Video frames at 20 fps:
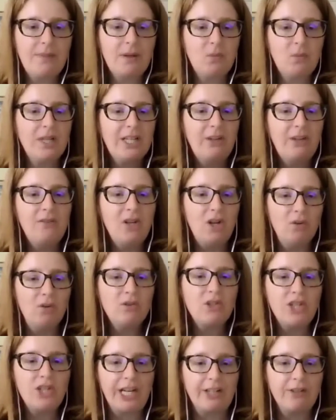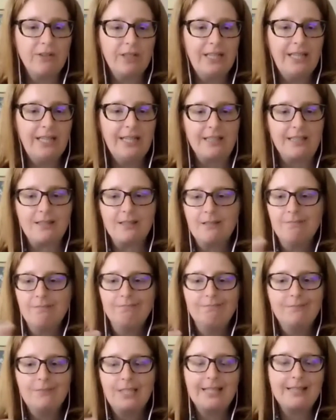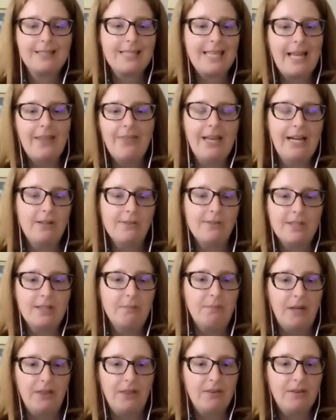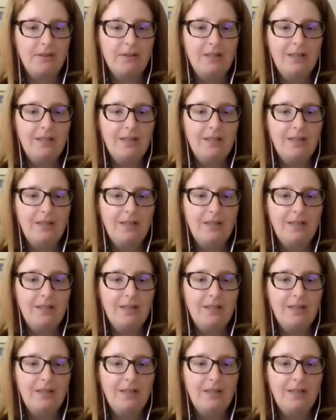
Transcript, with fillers: but where you know generally it's say it's ten thousand a month.